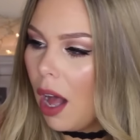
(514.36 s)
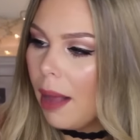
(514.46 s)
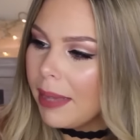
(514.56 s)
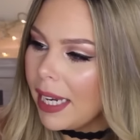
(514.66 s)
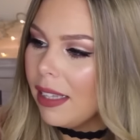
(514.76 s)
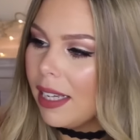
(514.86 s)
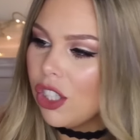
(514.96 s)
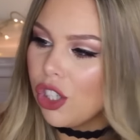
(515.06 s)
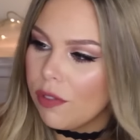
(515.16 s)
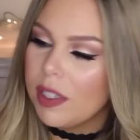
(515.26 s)
I'm getting like
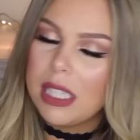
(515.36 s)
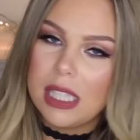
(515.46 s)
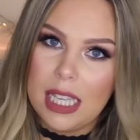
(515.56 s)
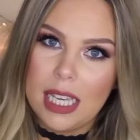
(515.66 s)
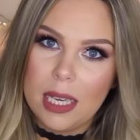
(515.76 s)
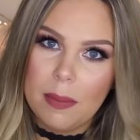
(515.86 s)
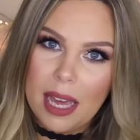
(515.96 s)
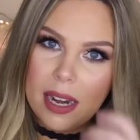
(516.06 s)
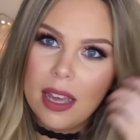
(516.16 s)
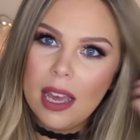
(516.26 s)
shivers thinking
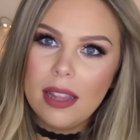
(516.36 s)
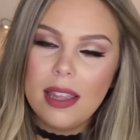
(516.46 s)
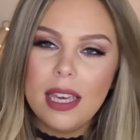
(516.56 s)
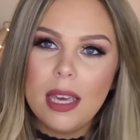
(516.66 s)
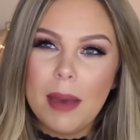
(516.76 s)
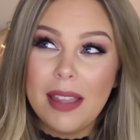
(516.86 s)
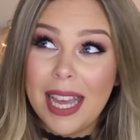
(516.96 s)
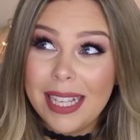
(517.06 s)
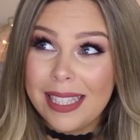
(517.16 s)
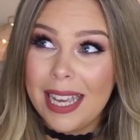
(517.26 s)
about it. Thinking about
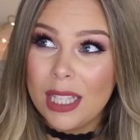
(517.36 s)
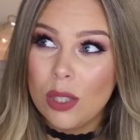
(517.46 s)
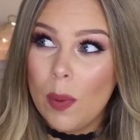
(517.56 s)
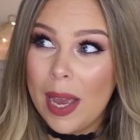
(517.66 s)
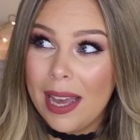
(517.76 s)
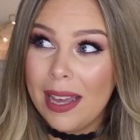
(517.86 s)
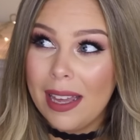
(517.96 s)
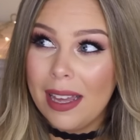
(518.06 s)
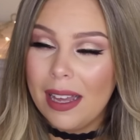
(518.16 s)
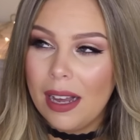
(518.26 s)
that dance
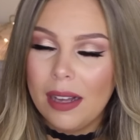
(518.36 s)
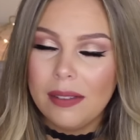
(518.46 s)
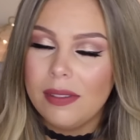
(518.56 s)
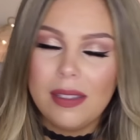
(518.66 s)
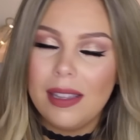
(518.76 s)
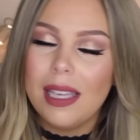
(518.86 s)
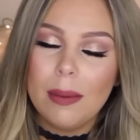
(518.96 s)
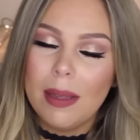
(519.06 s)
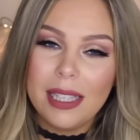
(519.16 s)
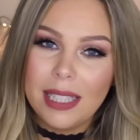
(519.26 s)
where, thinking
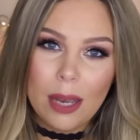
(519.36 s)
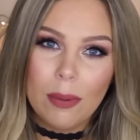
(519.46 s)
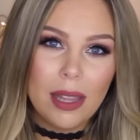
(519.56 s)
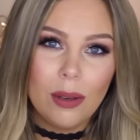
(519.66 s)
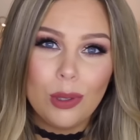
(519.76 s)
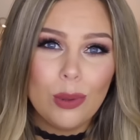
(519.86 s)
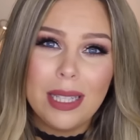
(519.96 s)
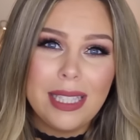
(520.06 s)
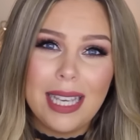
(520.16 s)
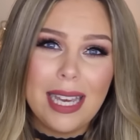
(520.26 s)
about the day where they were doing
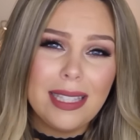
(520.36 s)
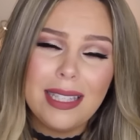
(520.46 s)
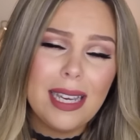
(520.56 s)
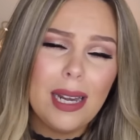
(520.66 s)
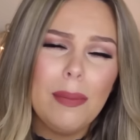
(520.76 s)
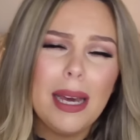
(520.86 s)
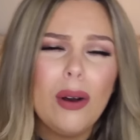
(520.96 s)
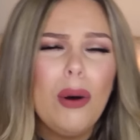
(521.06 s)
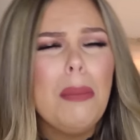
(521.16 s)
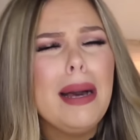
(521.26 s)
the dancing, and I'm like,
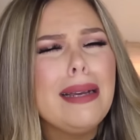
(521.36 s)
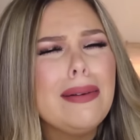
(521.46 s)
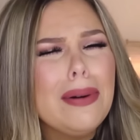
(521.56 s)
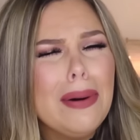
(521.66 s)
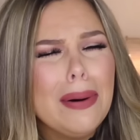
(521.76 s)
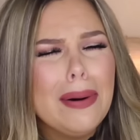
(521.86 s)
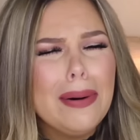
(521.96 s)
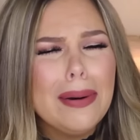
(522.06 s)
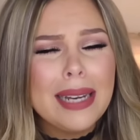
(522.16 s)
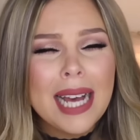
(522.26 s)
oh my
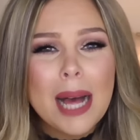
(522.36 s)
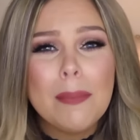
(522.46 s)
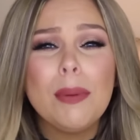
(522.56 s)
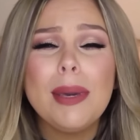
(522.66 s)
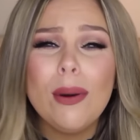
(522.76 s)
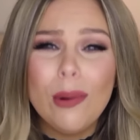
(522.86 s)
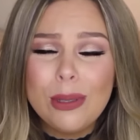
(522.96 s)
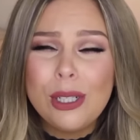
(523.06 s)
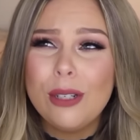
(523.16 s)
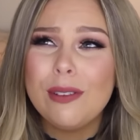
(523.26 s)
God. But we
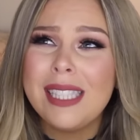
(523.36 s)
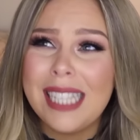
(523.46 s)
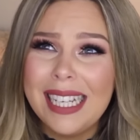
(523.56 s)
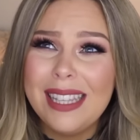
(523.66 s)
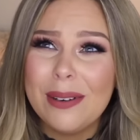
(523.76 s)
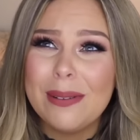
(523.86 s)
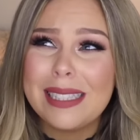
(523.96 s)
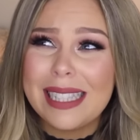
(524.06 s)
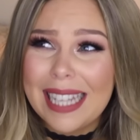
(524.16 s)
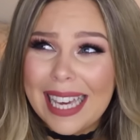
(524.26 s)
all should have seen that it
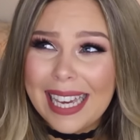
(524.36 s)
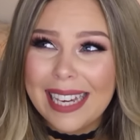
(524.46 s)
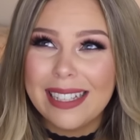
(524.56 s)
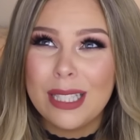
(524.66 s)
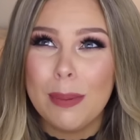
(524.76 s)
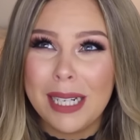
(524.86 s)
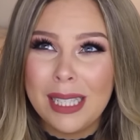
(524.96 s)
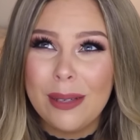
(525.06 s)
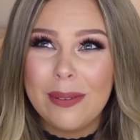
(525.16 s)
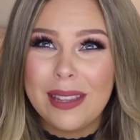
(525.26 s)
was Lee,
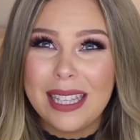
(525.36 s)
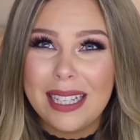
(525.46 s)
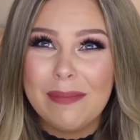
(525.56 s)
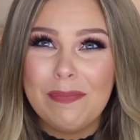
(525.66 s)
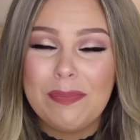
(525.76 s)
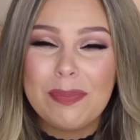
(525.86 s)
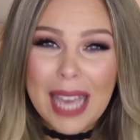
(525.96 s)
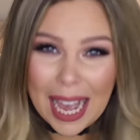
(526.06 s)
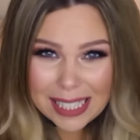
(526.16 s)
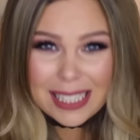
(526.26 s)
especially with the
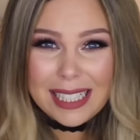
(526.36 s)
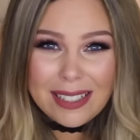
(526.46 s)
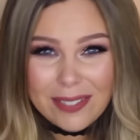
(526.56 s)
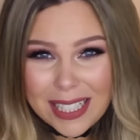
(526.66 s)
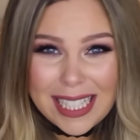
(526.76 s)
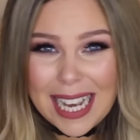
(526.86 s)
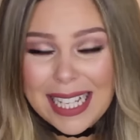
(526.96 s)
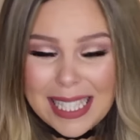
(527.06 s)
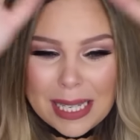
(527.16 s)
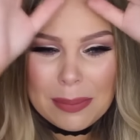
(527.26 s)
catching of the
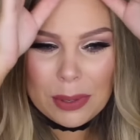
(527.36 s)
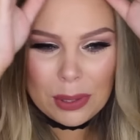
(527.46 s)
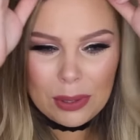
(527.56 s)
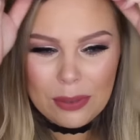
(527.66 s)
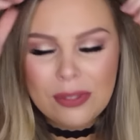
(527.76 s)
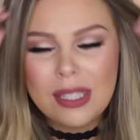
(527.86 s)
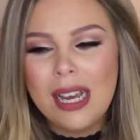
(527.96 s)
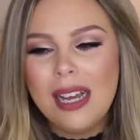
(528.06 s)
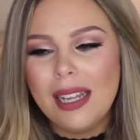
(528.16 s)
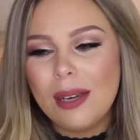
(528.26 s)
dancing moves.
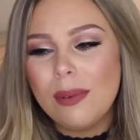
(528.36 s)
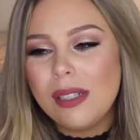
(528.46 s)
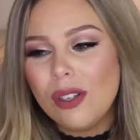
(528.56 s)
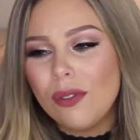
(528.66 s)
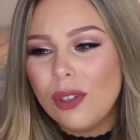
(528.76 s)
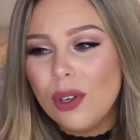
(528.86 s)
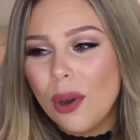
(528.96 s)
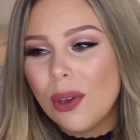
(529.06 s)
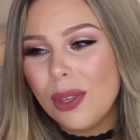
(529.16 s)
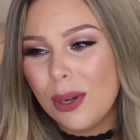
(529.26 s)
Like, we should have
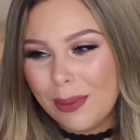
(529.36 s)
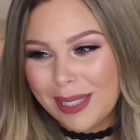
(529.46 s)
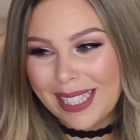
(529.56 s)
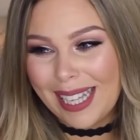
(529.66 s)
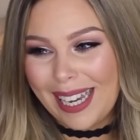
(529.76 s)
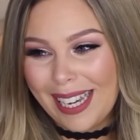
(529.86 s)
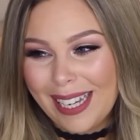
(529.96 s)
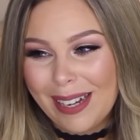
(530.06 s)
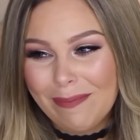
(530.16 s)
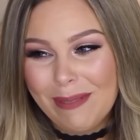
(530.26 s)
known that it was
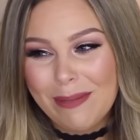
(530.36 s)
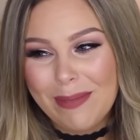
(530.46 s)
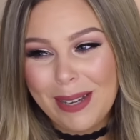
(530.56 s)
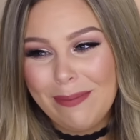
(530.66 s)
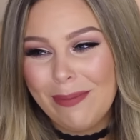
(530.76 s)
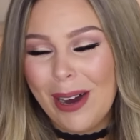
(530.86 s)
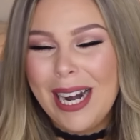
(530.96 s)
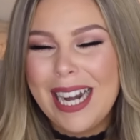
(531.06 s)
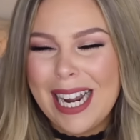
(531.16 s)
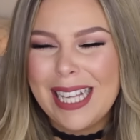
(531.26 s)
Lee, but we
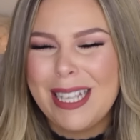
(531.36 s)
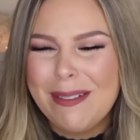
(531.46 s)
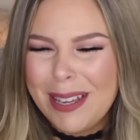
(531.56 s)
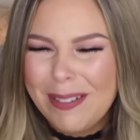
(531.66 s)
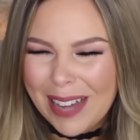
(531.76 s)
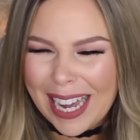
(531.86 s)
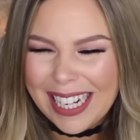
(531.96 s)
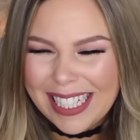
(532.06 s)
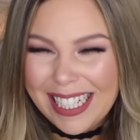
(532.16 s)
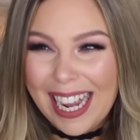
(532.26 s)
wanted it to be
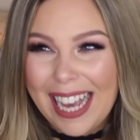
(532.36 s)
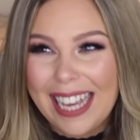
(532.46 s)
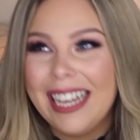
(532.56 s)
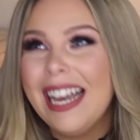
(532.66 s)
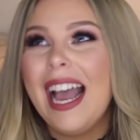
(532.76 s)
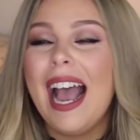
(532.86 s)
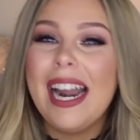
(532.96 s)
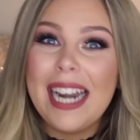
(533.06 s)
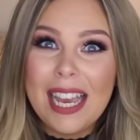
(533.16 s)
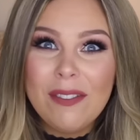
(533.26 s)
Maddie J.
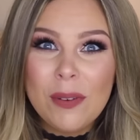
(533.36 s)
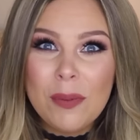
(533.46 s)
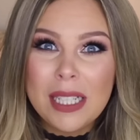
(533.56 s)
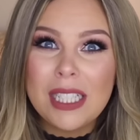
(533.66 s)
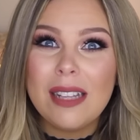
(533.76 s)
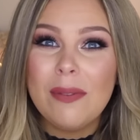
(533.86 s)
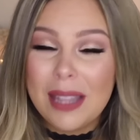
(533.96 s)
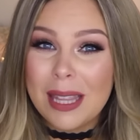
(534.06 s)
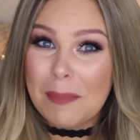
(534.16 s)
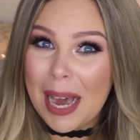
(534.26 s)
And even
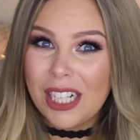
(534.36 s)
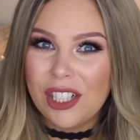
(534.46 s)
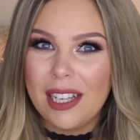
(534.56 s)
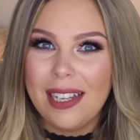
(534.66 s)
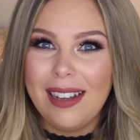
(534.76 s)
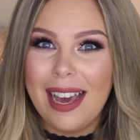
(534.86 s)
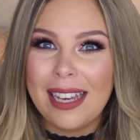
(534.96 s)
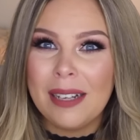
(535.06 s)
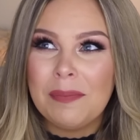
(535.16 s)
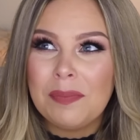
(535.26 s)
with The Bachelor,
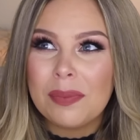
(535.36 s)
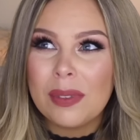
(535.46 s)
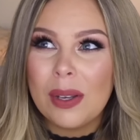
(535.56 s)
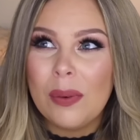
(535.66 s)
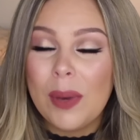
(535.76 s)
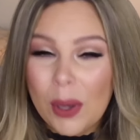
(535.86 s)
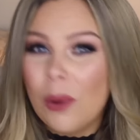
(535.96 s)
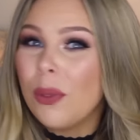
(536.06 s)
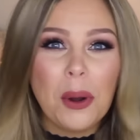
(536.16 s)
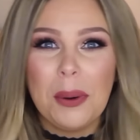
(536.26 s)
like, we
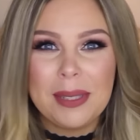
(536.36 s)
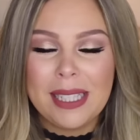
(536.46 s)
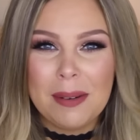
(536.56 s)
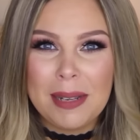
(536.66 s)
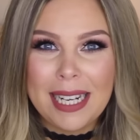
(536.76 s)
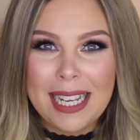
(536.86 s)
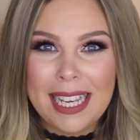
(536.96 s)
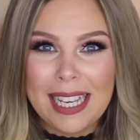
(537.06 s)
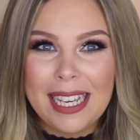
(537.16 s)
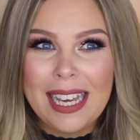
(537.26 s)
all thought it was going to be
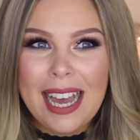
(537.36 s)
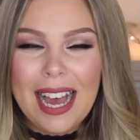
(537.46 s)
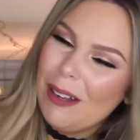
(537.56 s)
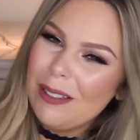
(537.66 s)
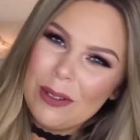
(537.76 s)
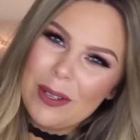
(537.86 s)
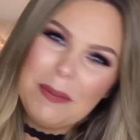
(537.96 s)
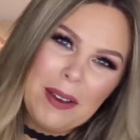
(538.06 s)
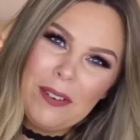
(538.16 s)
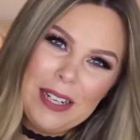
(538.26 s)
Nikki. I was talking to
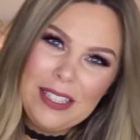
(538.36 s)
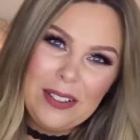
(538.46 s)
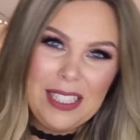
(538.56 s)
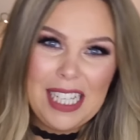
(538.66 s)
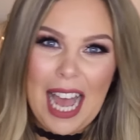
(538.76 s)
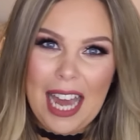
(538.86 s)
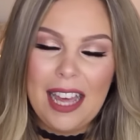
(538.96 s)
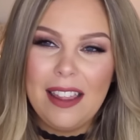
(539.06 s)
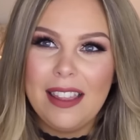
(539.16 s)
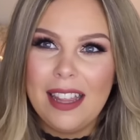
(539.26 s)
my friends on chat,
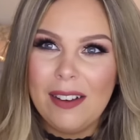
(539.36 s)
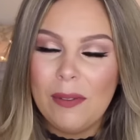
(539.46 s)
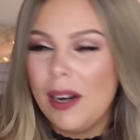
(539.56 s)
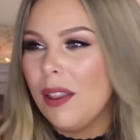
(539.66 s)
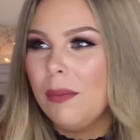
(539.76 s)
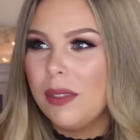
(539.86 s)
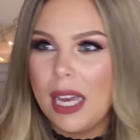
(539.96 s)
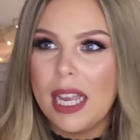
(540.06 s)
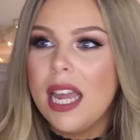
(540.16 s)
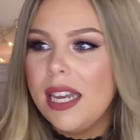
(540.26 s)
and one of them was
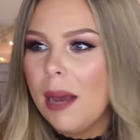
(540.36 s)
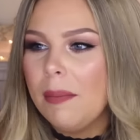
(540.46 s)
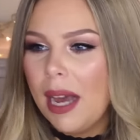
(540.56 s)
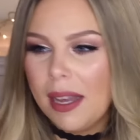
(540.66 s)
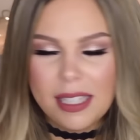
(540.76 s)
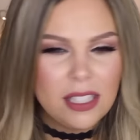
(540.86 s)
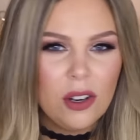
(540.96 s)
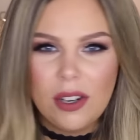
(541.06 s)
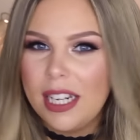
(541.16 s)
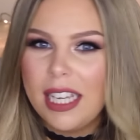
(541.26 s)
like, nah, it's
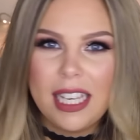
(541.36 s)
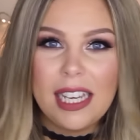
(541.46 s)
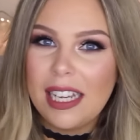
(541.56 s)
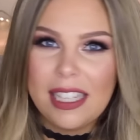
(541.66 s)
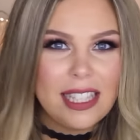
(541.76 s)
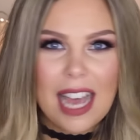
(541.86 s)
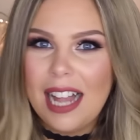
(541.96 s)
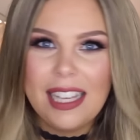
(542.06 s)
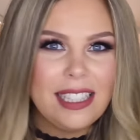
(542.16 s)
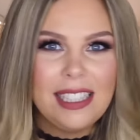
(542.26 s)
not Nikki. It's
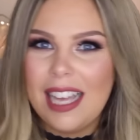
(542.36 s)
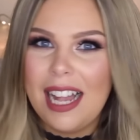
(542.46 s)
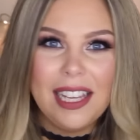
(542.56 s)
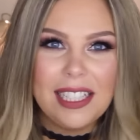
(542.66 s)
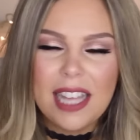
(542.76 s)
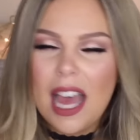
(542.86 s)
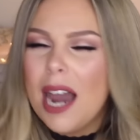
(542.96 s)
Alex. It's Alex.